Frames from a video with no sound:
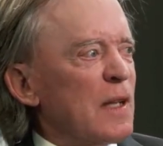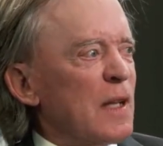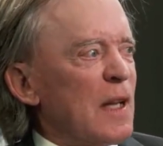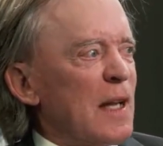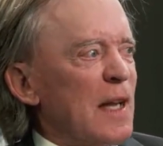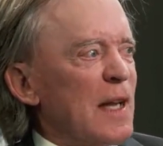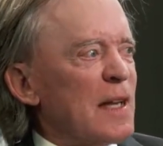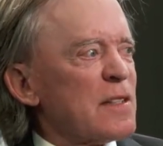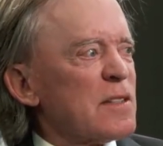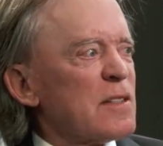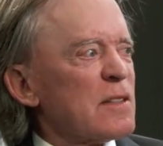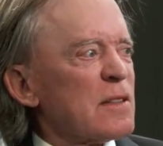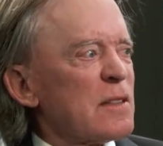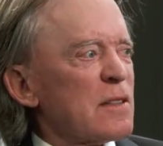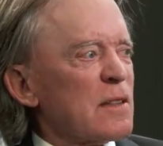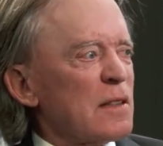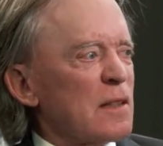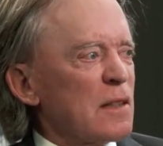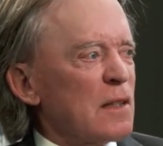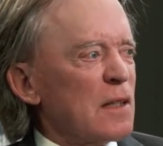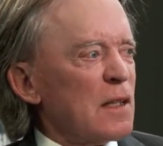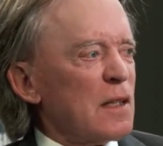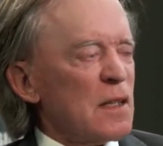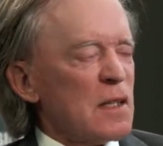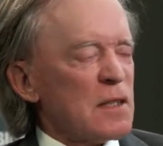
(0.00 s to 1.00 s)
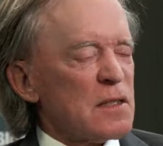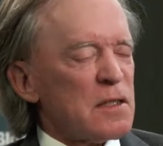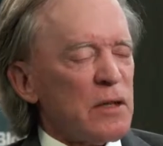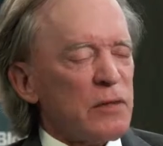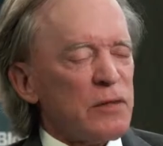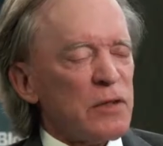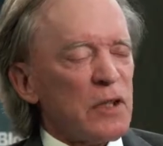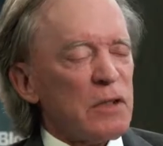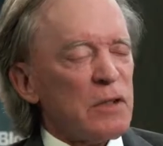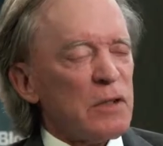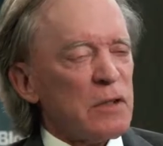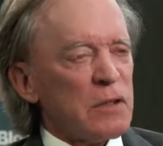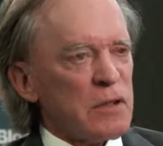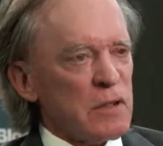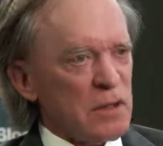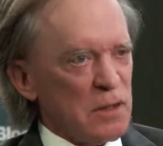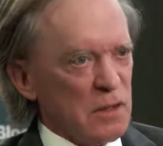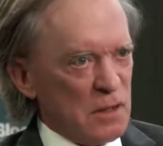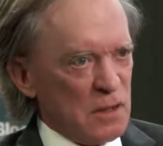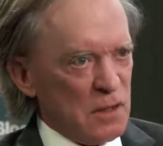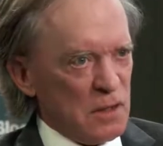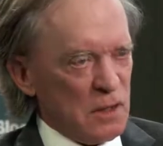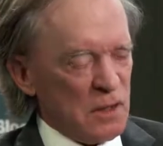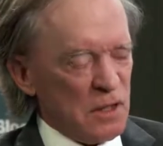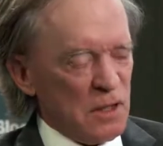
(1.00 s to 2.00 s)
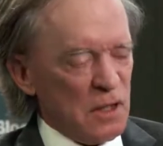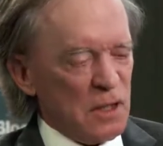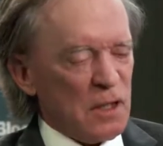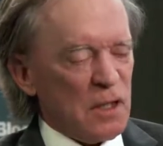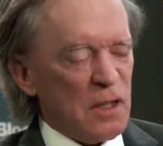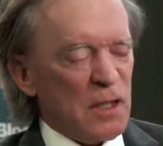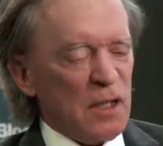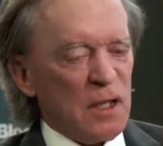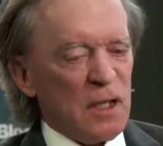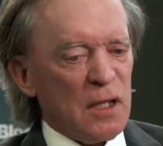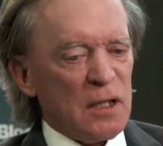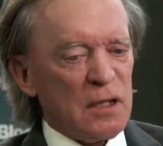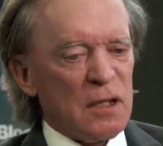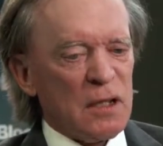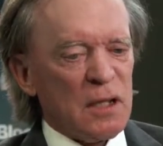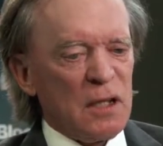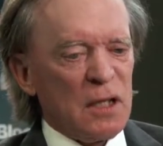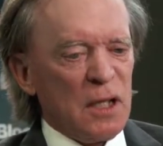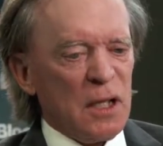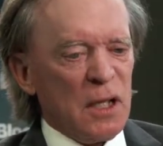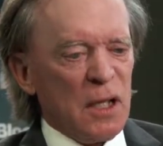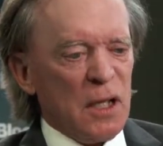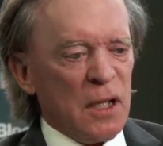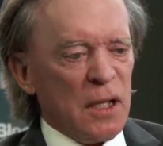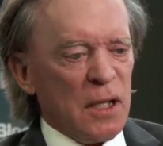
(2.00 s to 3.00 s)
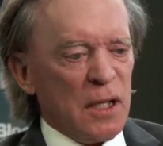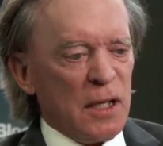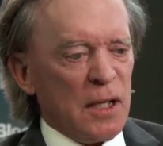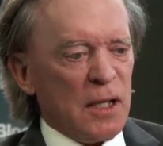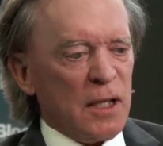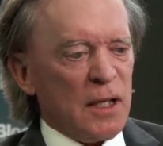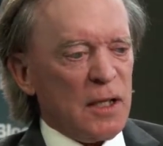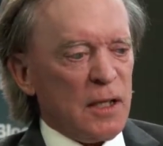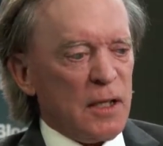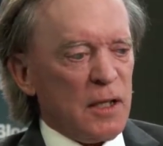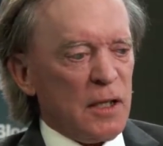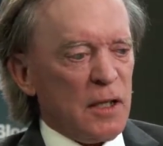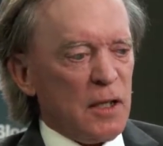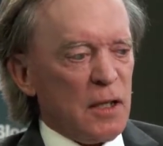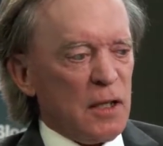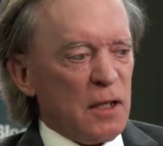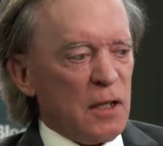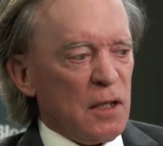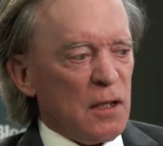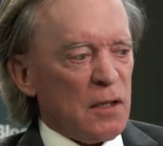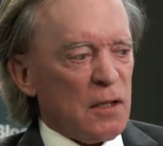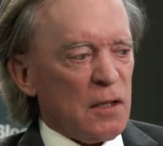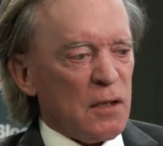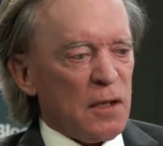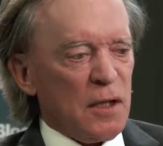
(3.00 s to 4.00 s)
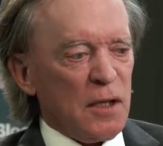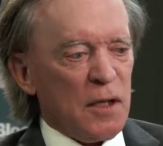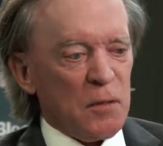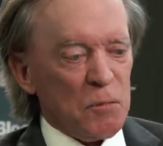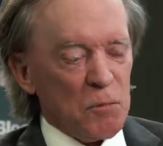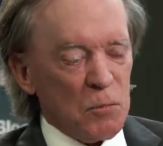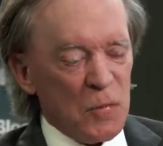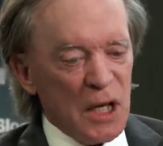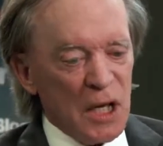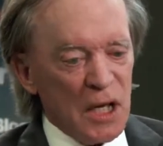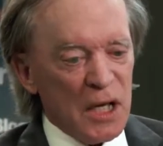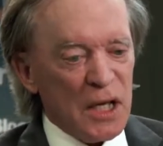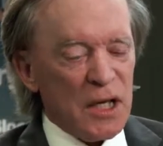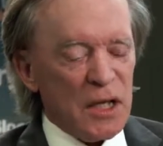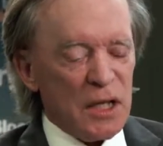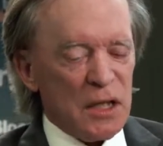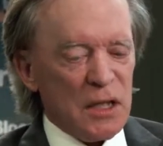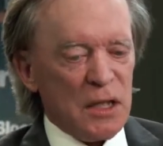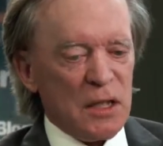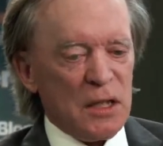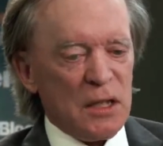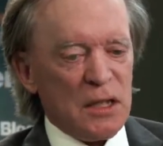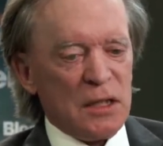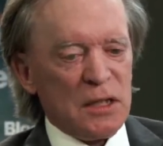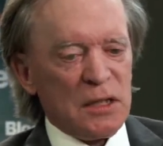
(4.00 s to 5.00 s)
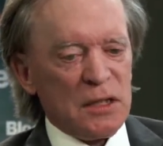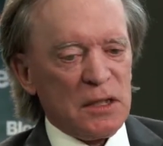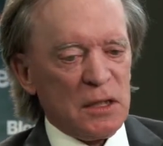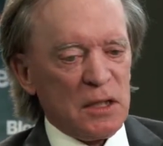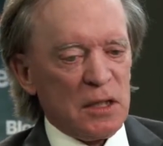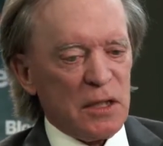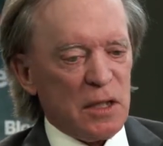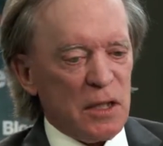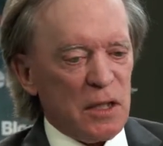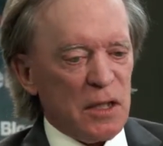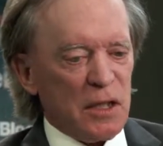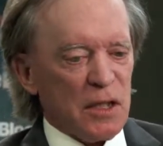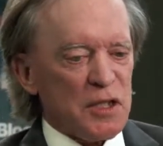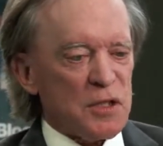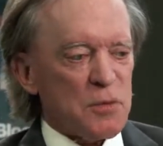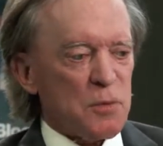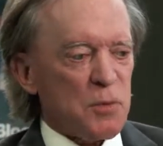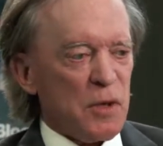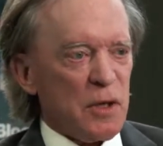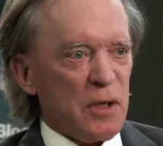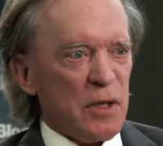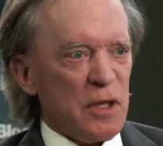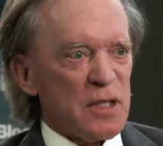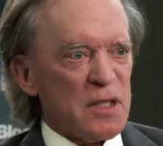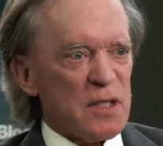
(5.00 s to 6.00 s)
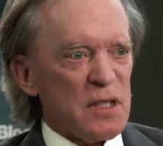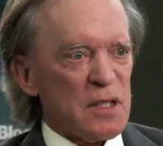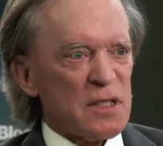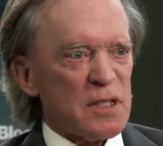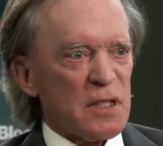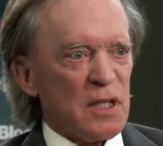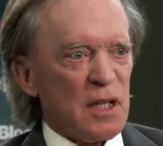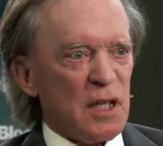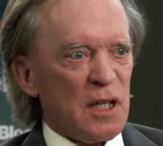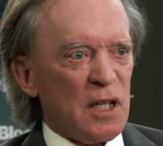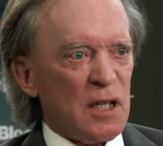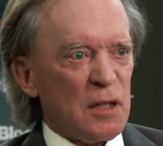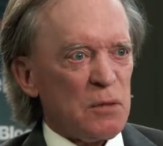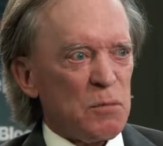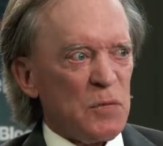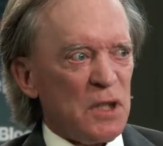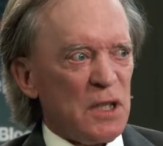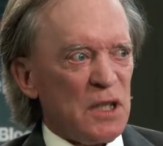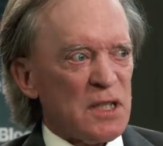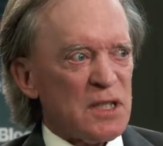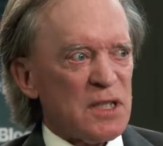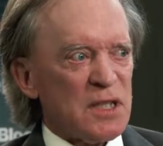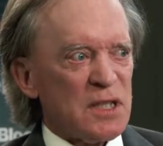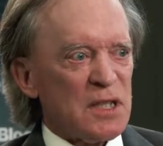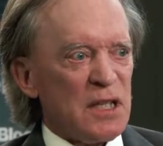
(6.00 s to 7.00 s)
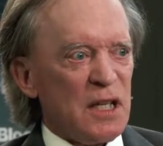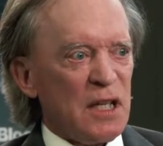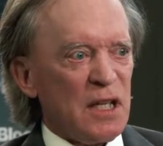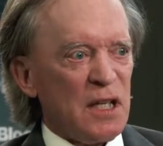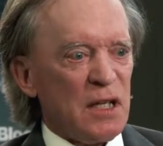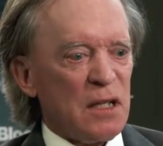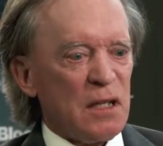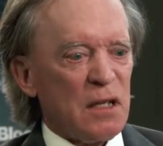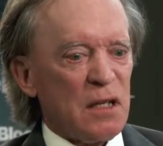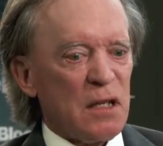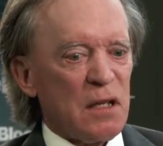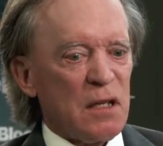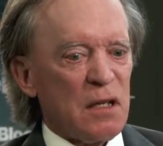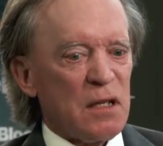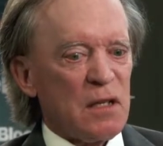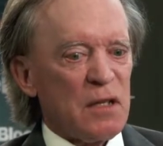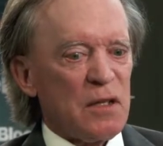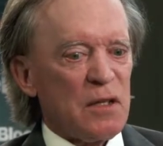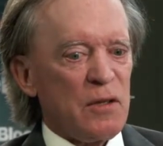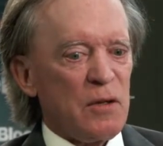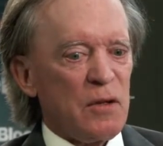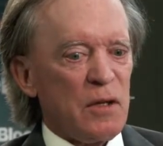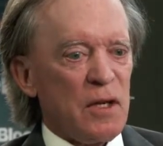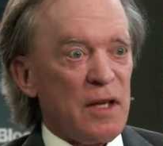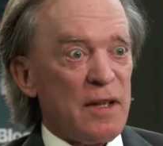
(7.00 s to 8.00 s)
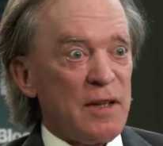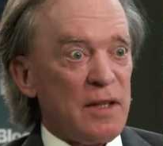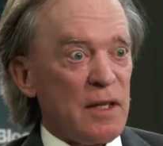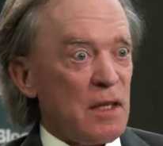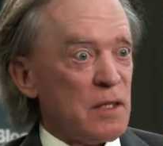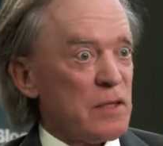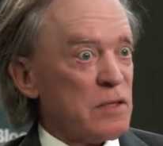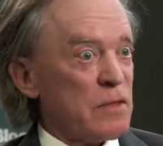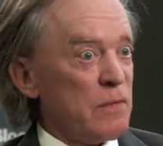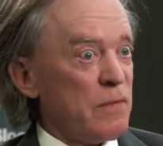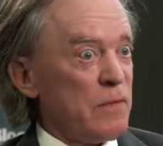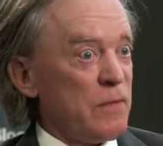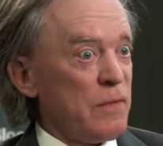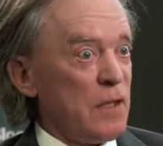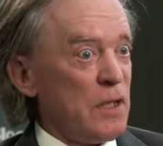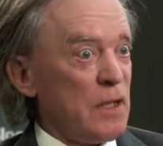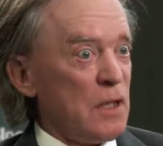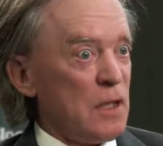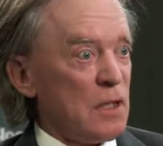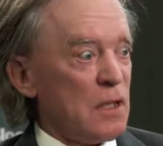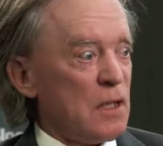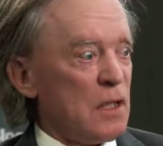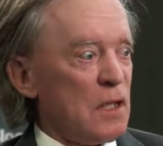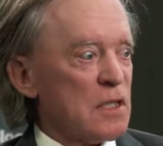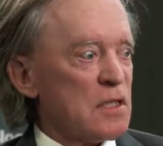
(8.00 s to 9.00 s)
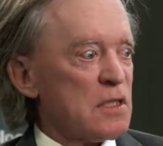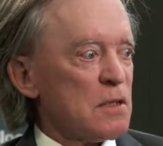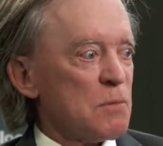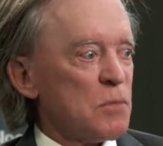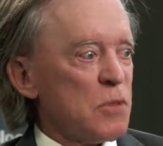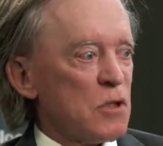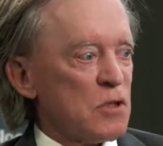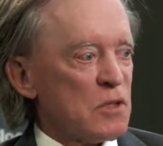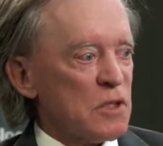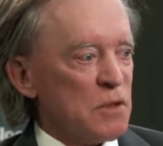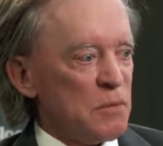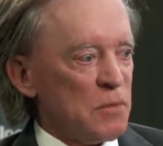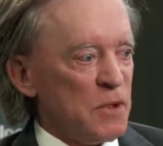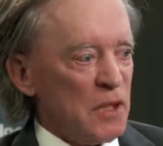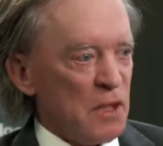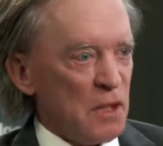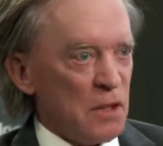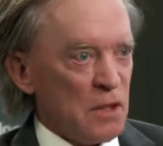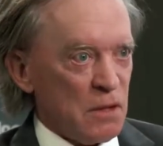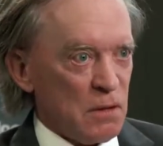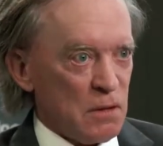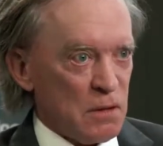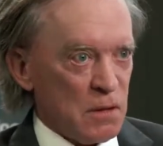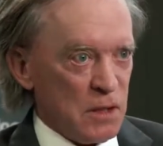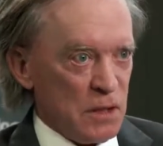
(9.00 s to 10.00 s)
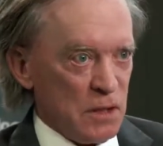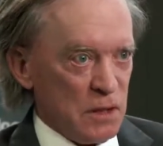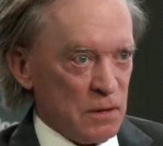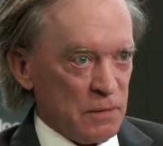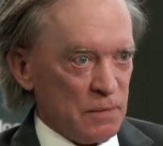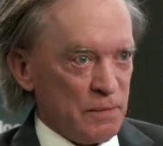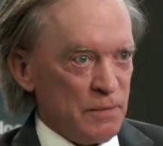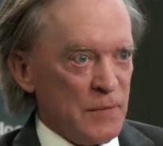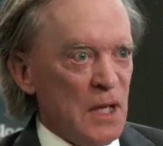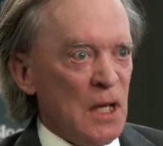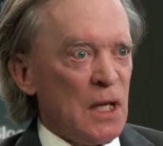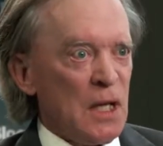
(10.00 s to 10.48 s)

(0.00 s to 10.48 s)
as I've understood it, in my experience, it's allowed me to stay at 30,000 feet as opposed to be on the ground.